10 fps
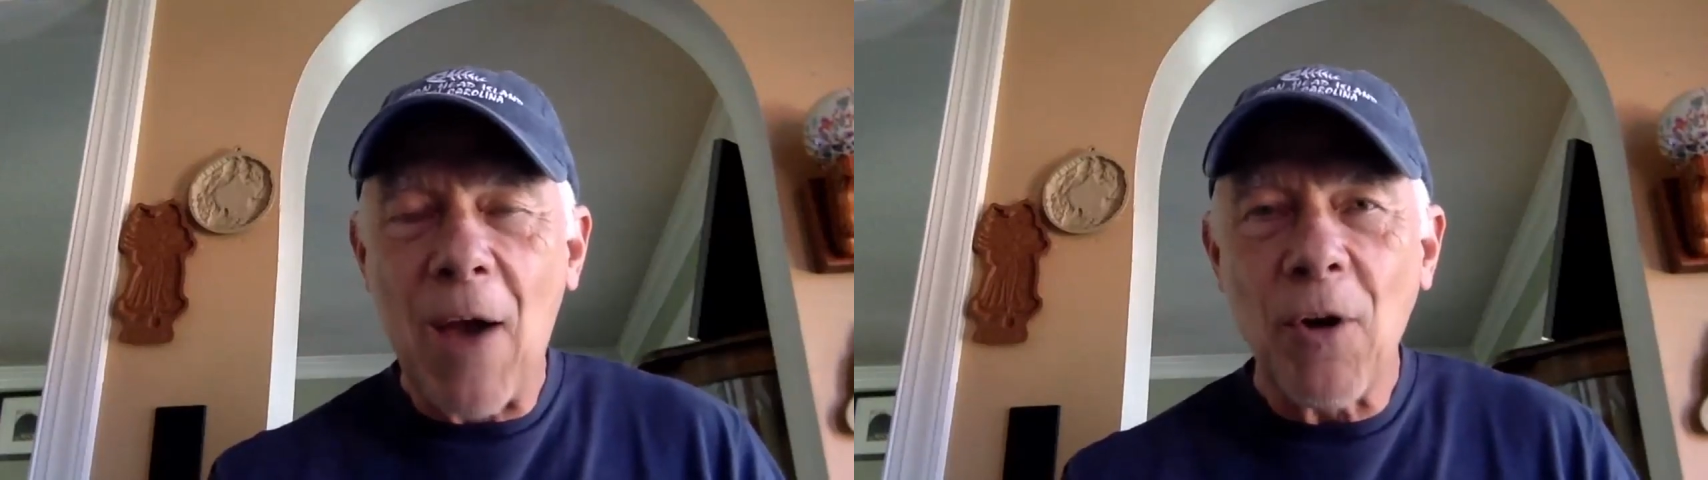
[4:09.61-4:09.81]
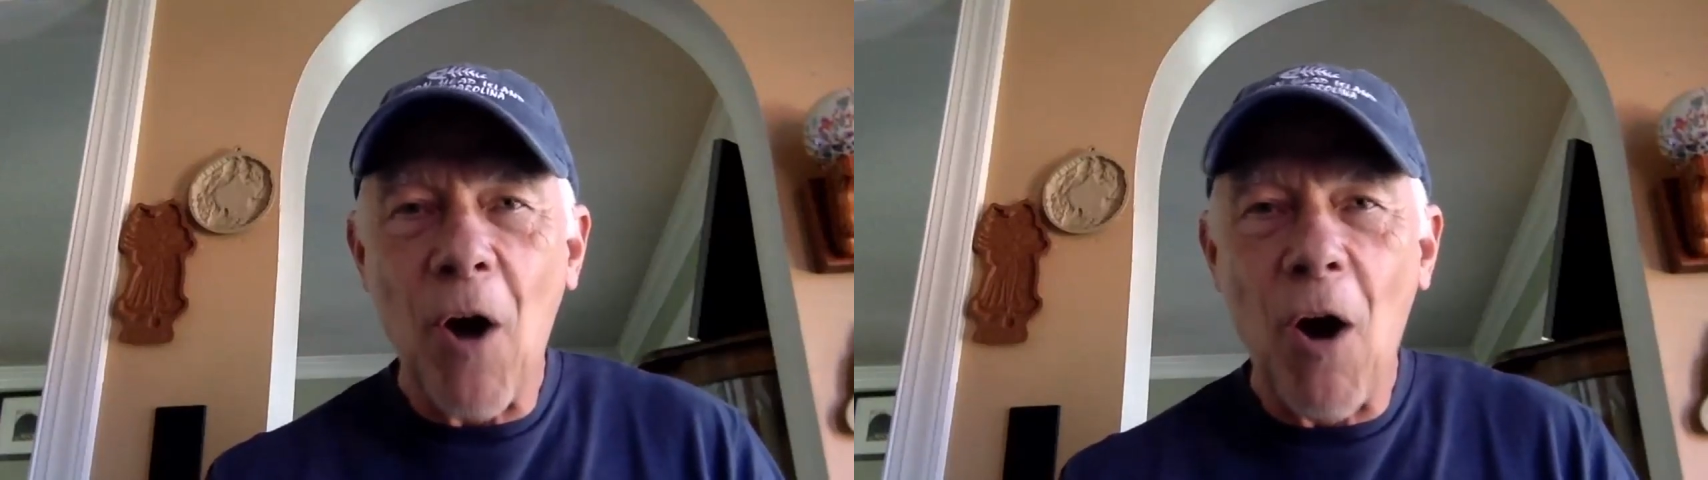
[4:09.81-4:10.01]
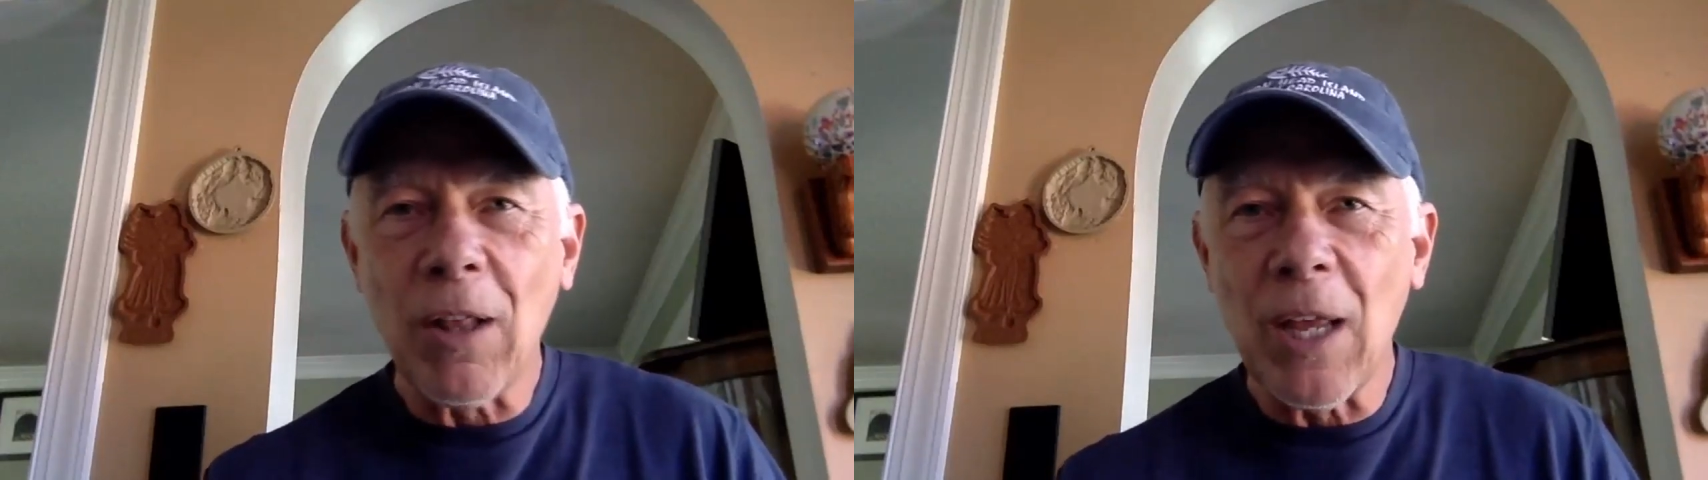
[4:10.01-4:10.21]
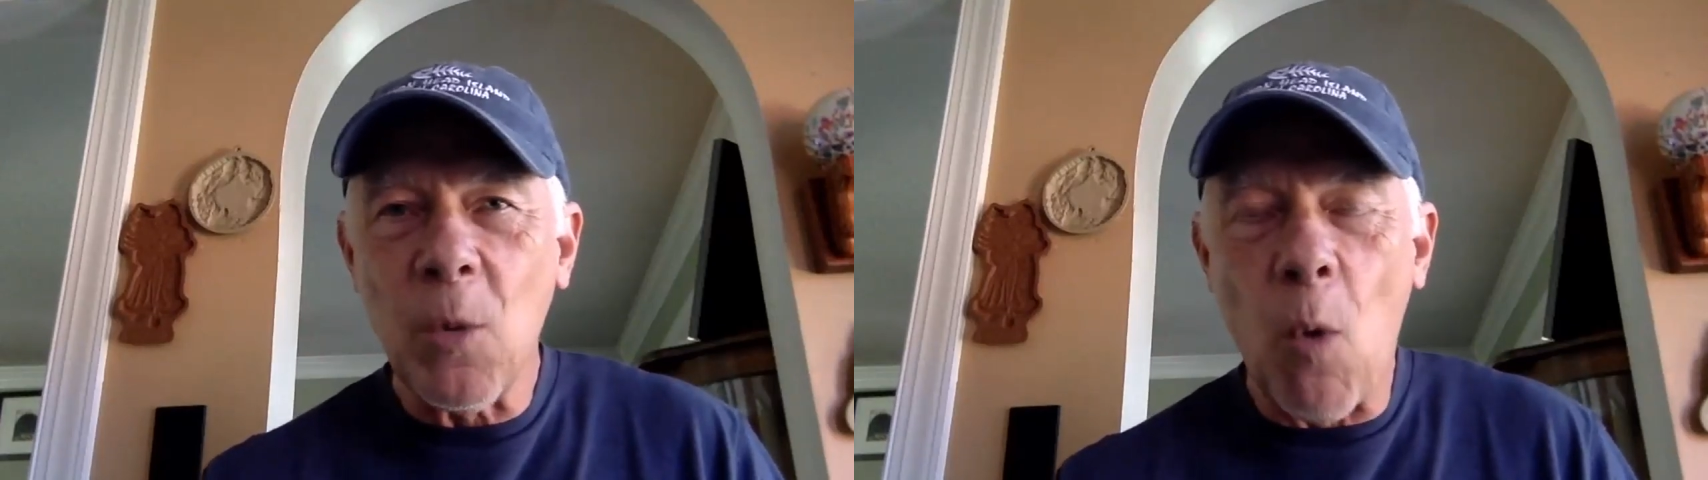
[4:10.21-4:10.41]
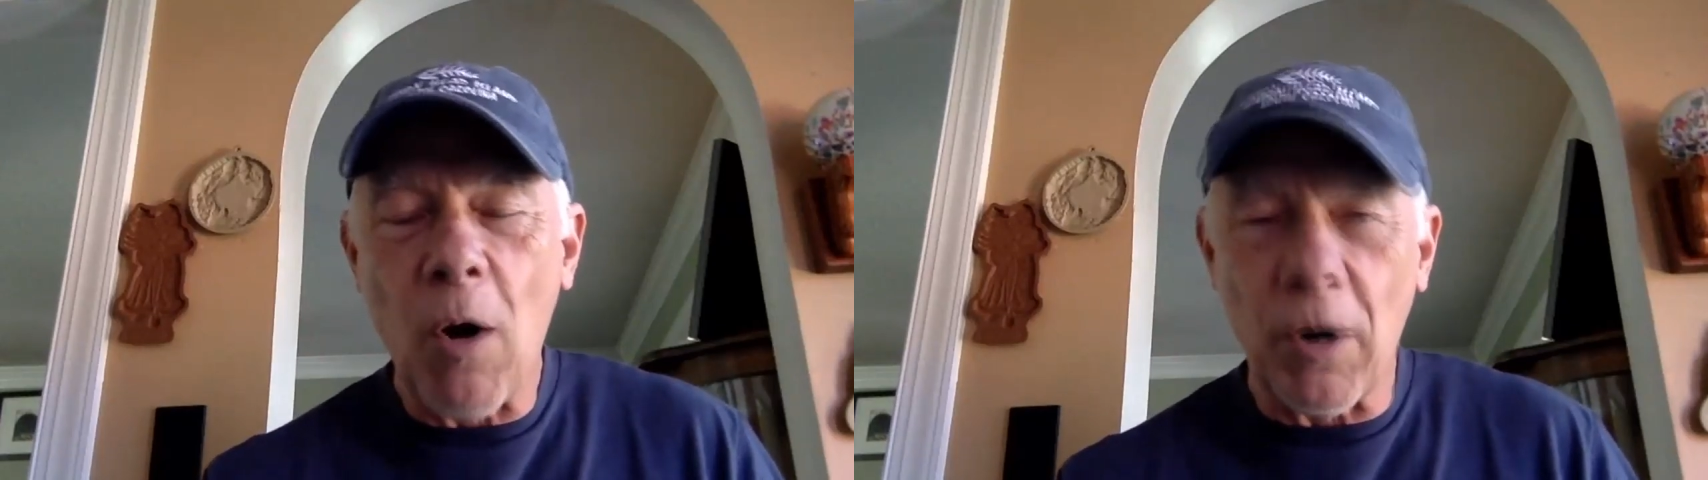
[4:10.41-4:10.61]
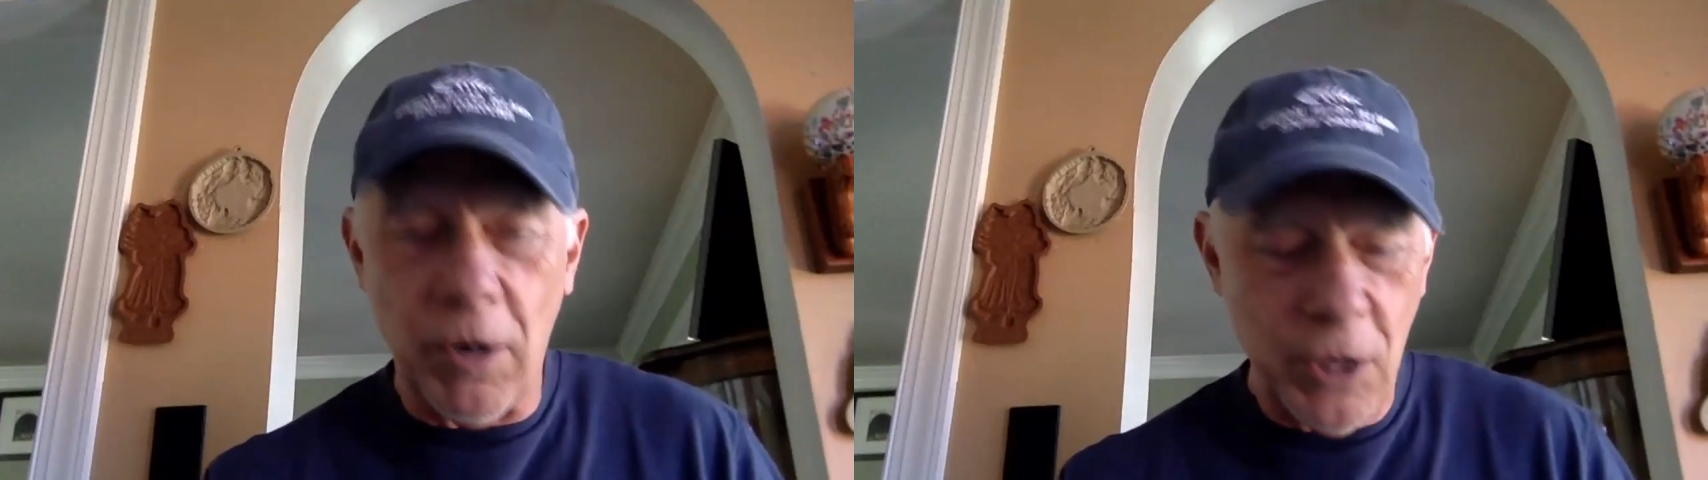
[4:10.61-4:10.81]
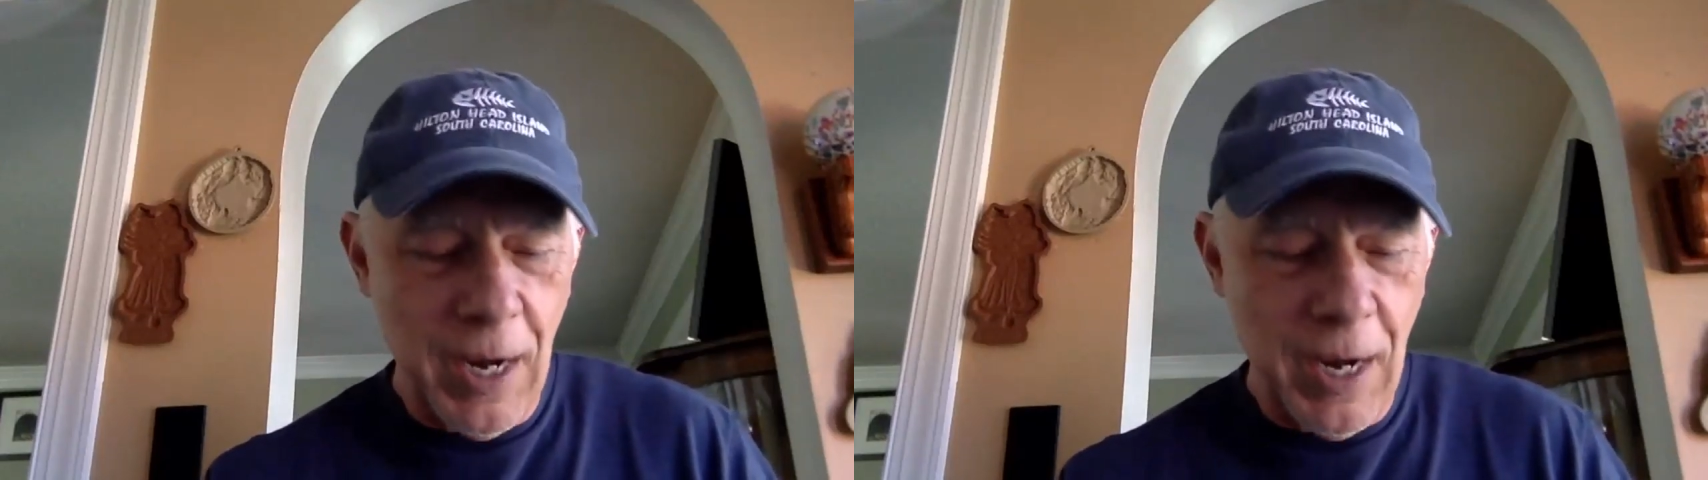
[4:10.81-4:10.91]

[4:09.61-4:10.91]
alcoholic water.